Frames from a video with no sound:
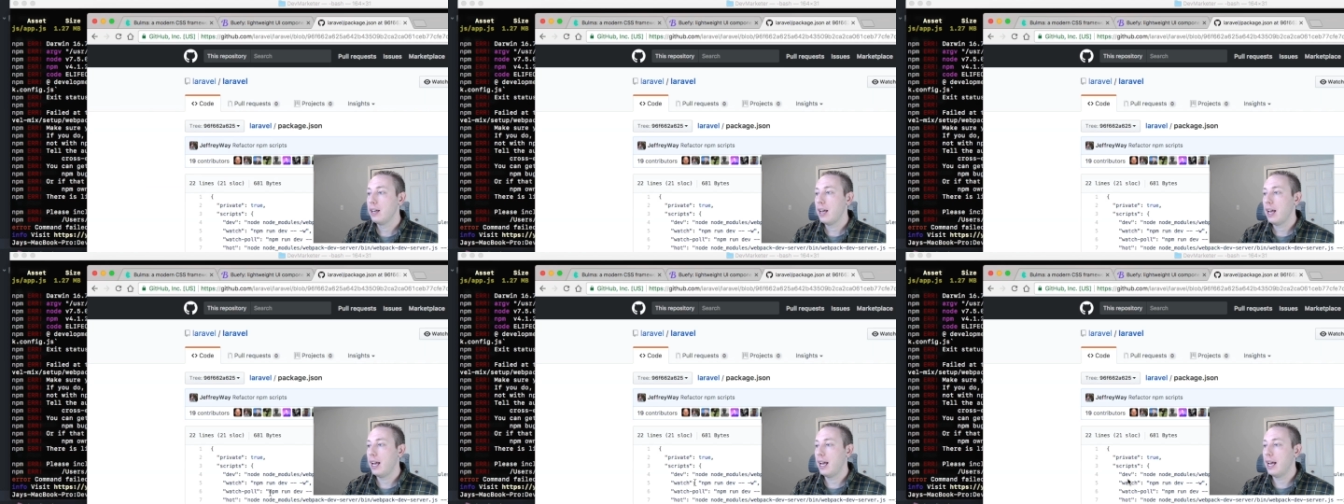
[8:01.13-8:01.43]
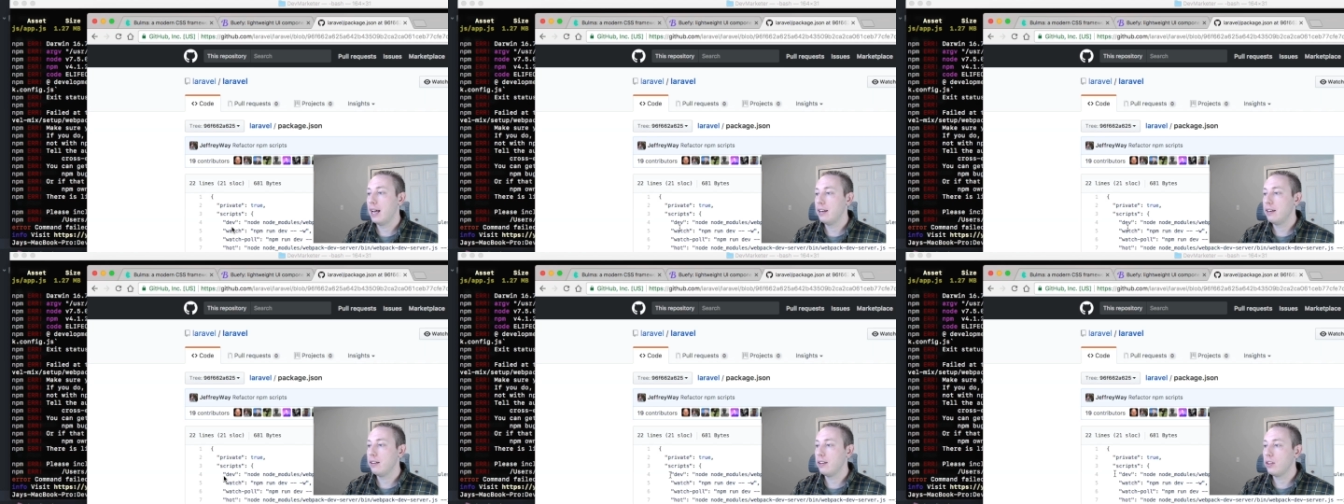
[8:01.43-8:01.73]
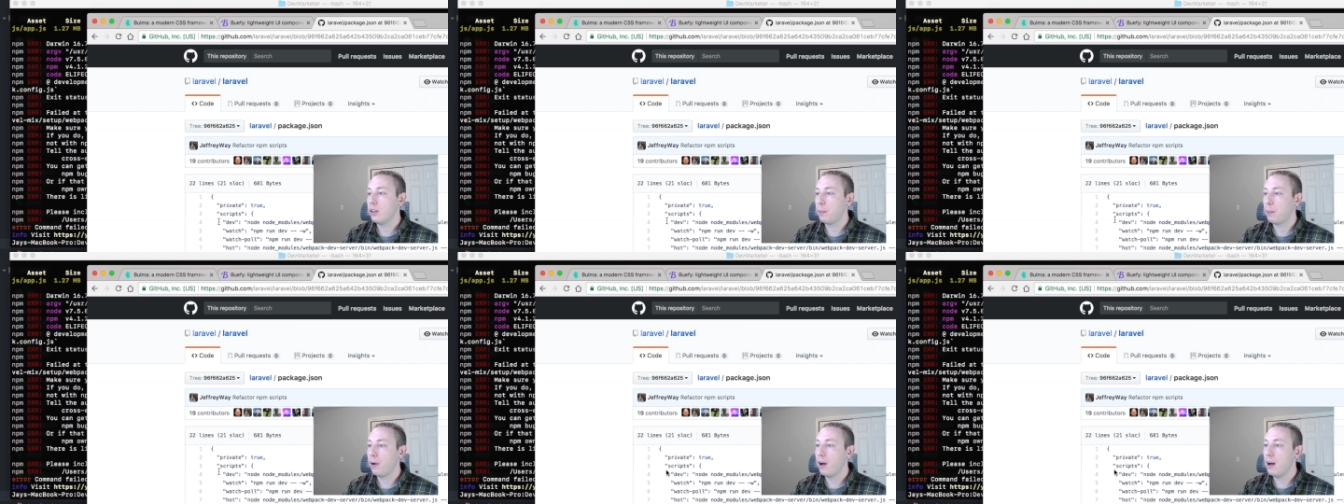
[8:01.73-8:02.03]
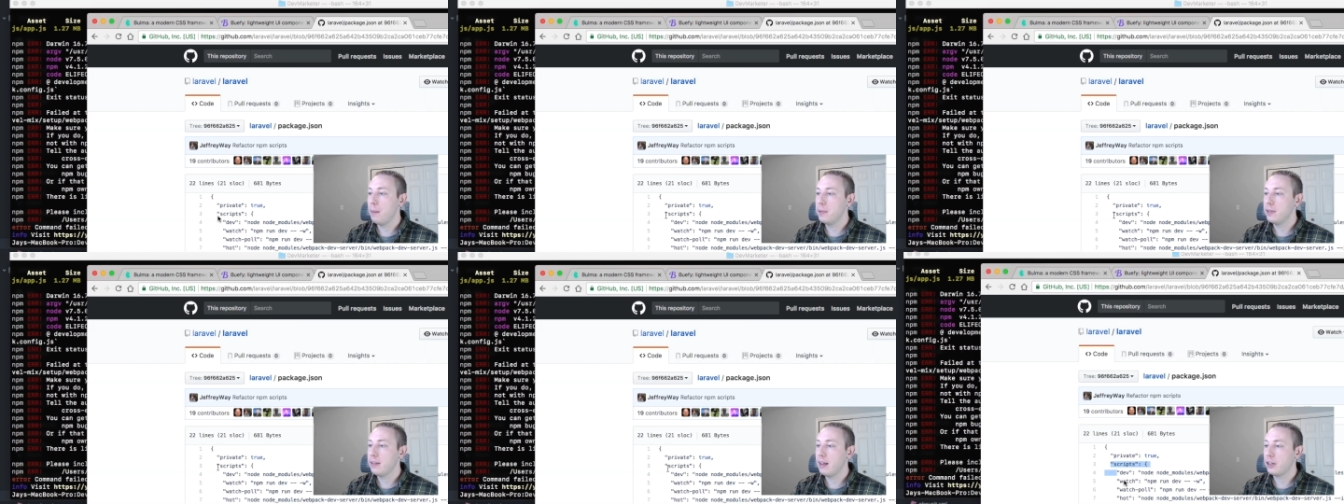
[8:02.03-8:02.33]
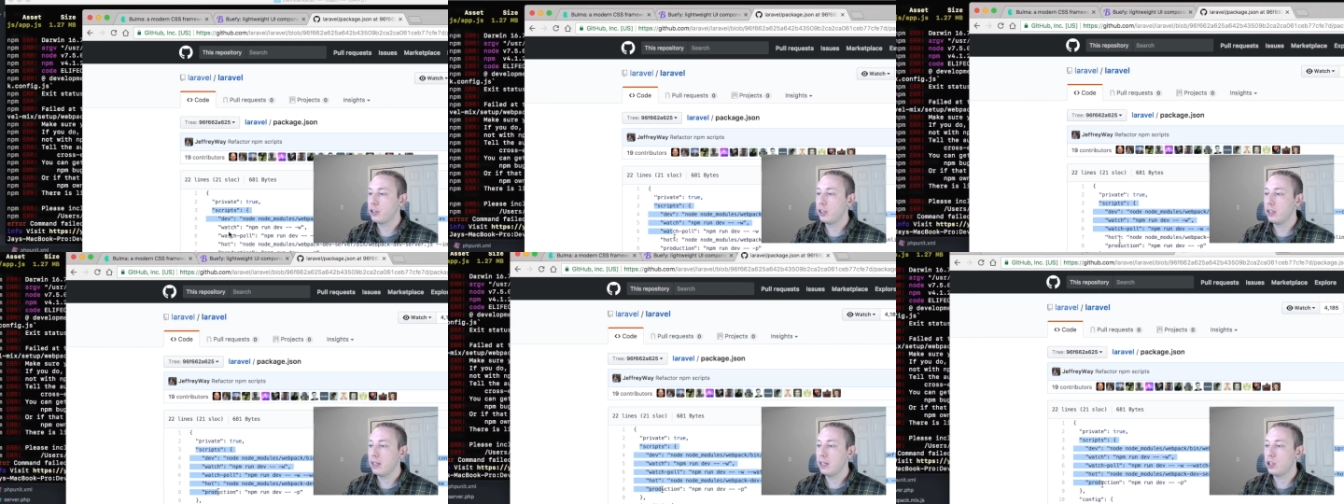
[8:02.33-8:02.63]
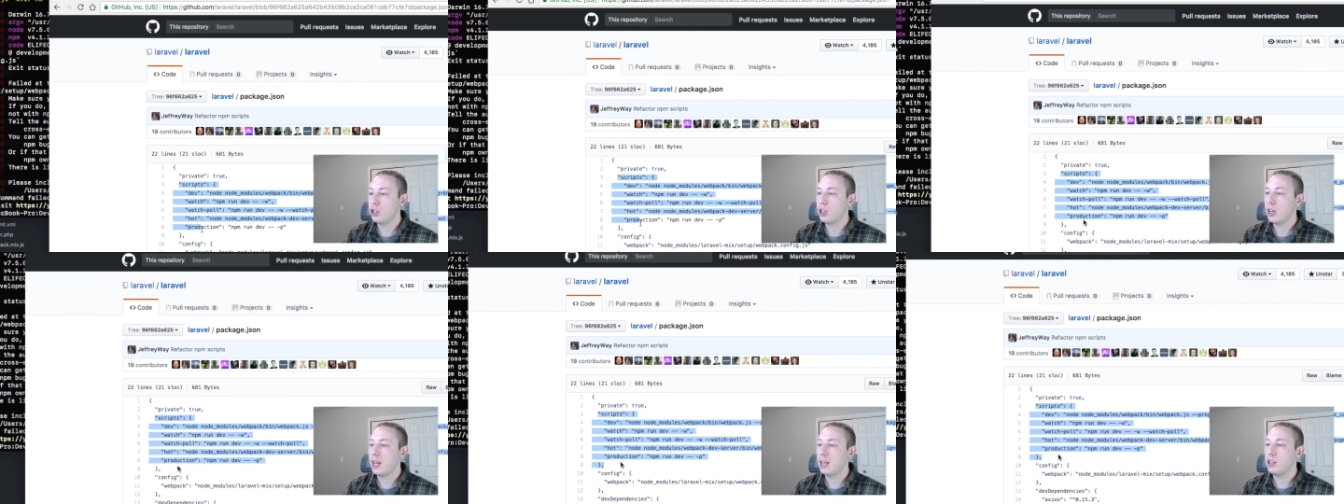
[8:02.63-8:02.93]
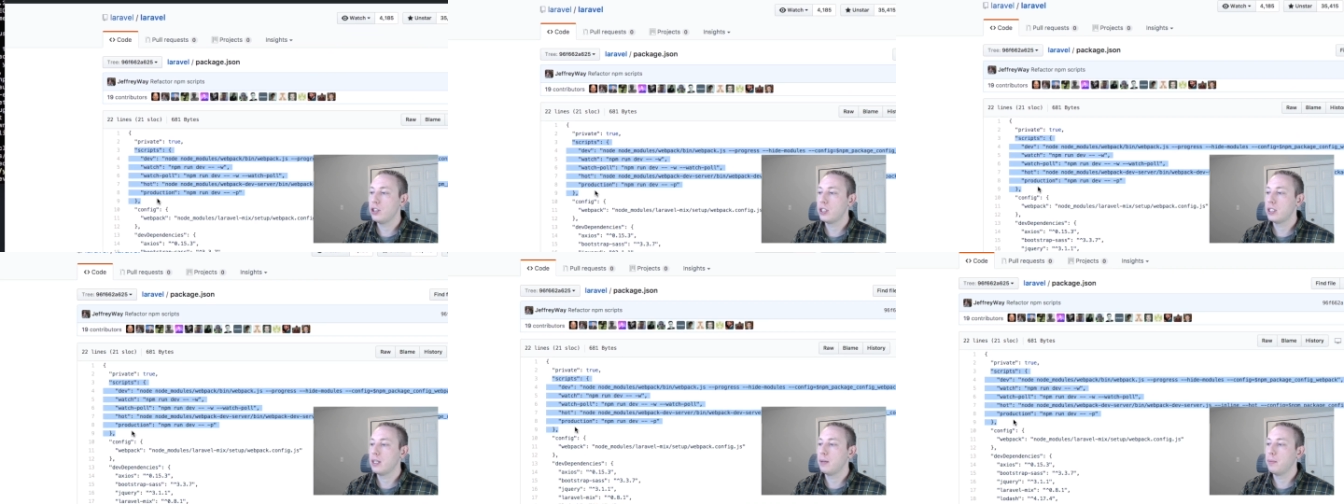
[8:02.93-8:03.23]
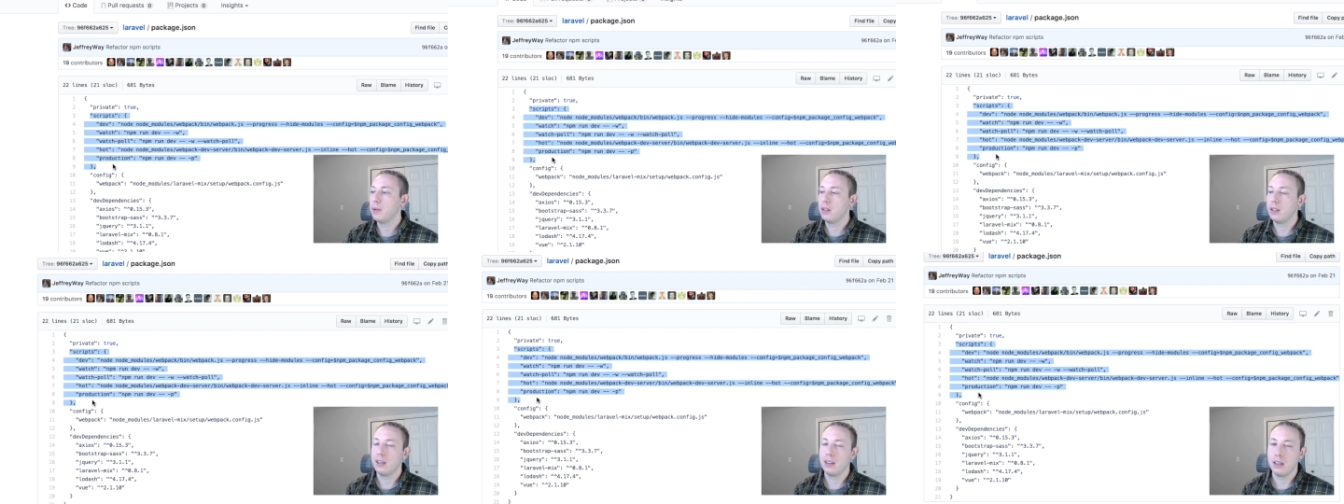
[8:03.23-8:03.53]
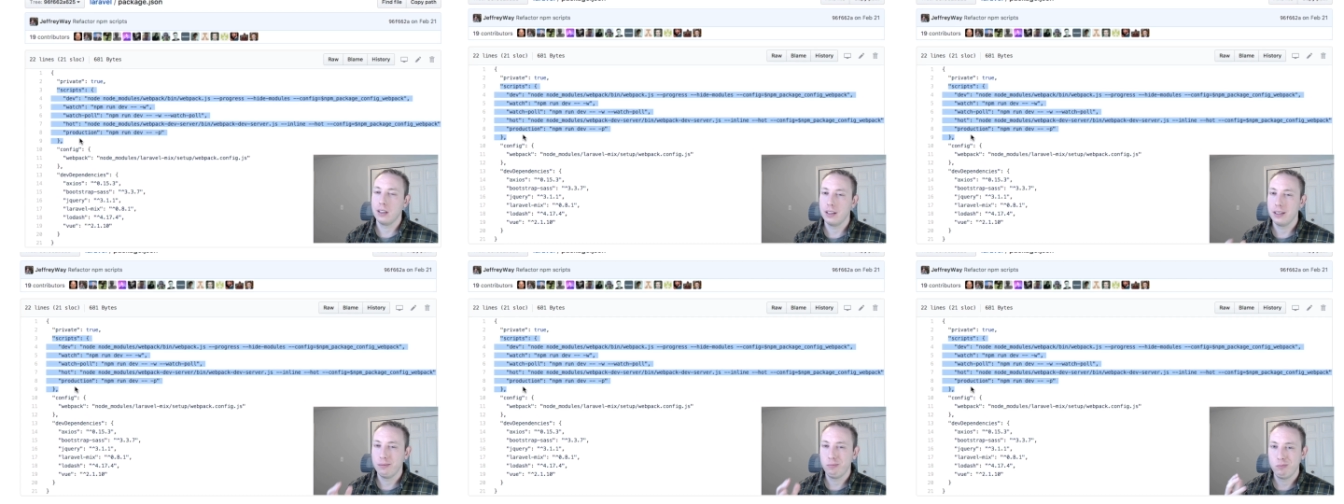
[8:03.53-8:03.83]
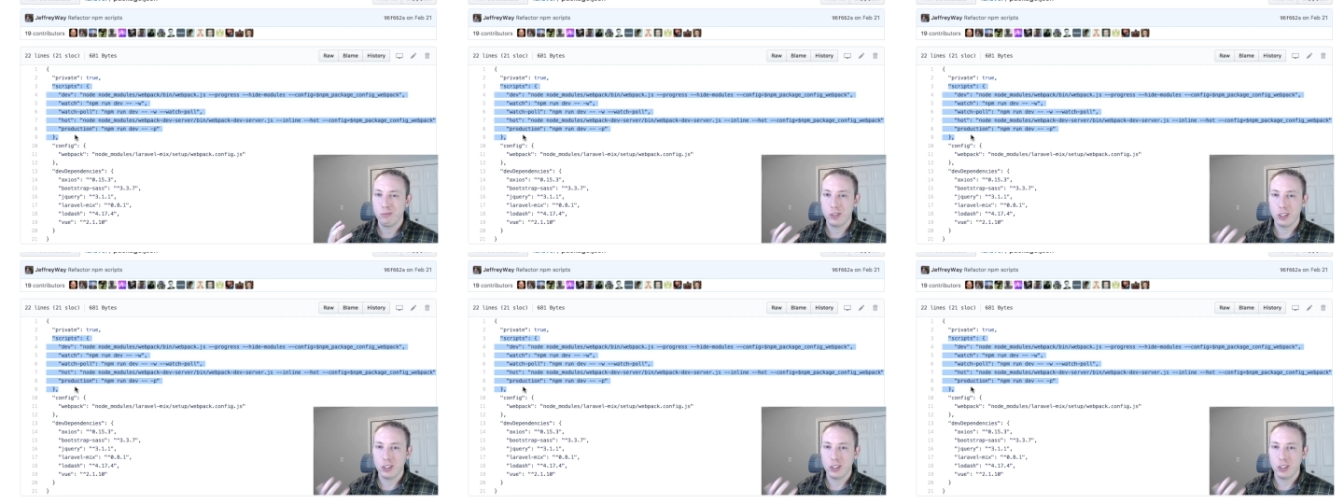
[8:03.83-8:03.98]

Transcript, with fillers: And the problem is actually they changed some of the